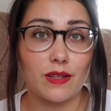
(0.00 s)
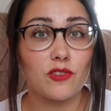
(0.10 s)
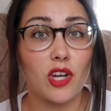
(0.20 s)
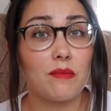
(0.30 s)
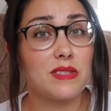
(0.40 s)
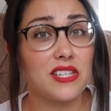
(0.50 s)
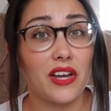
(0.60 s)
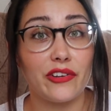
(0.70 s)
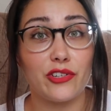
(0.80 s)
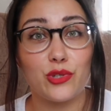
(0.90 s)
sometimes
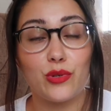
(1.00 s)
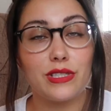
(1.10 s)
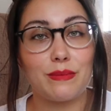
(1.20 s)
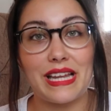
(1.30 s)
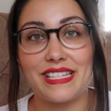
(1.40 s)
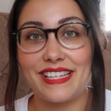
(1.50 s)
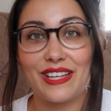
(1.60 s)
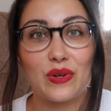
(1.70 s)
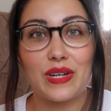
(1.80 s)
none at all, depending